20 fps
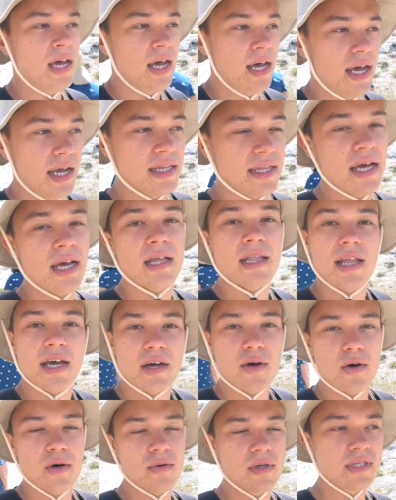And yeah,
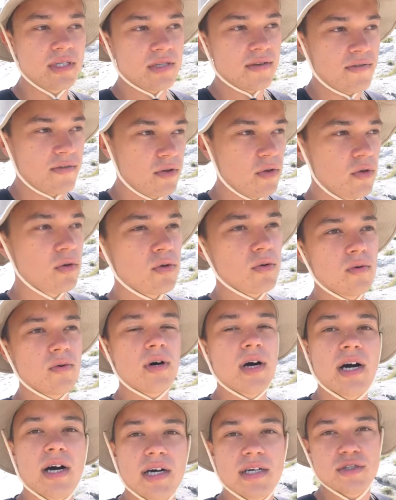like always, if you
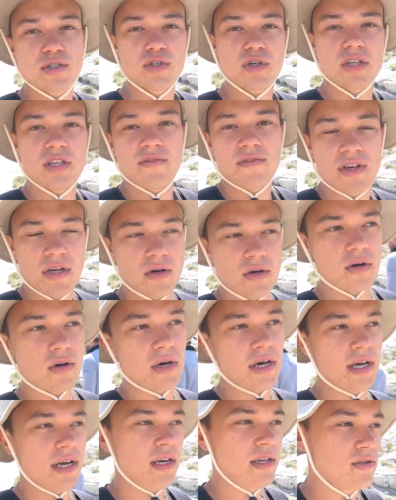enjoyed the video, go
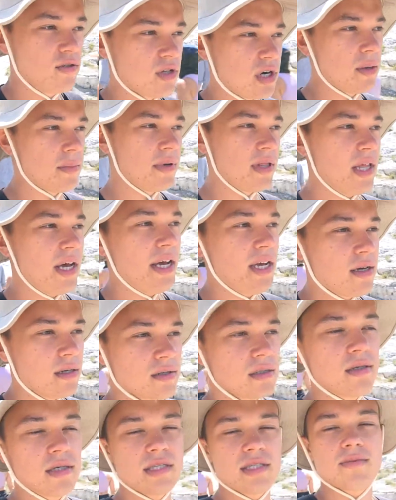ahead and drop a like,
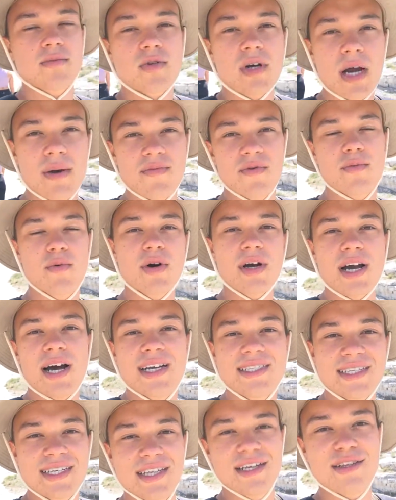subscribe for more
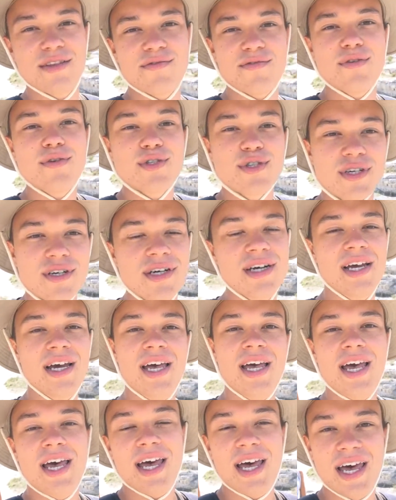content in the future,
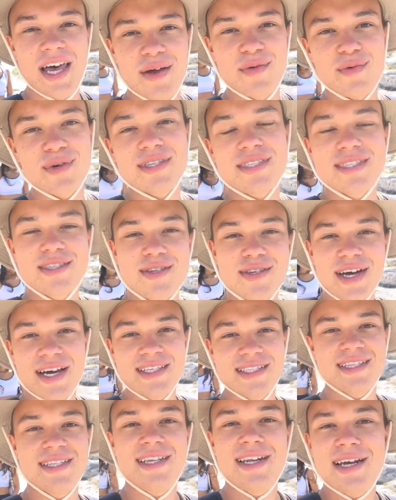and we'll see you
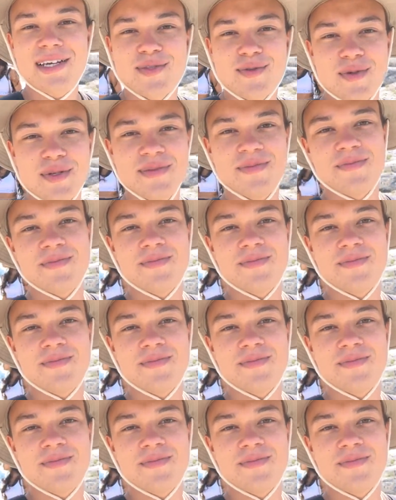guys on the next one.